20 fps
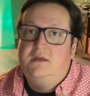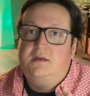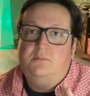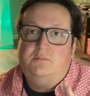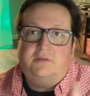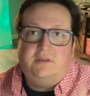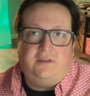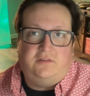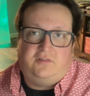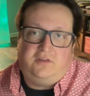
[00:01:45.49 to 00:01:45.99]

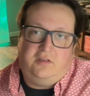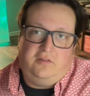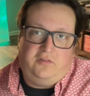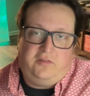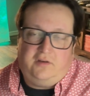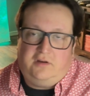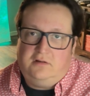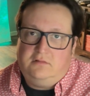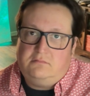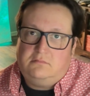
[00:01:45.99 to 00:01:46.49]
please
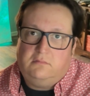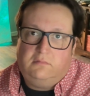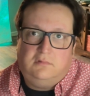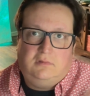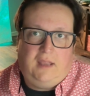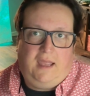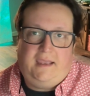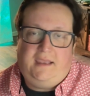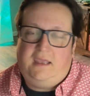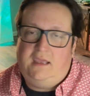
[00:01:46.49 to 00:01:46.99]
consider
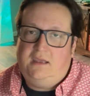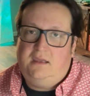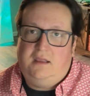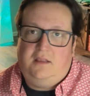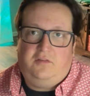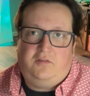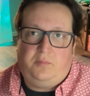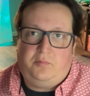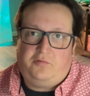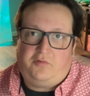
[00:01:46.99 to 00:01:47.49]
liking and
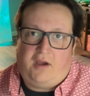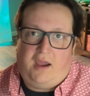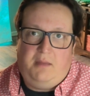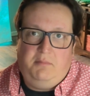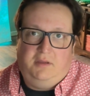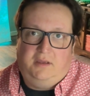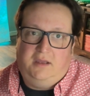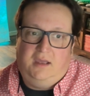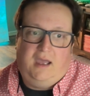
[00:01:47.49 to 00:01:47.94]
subscribing.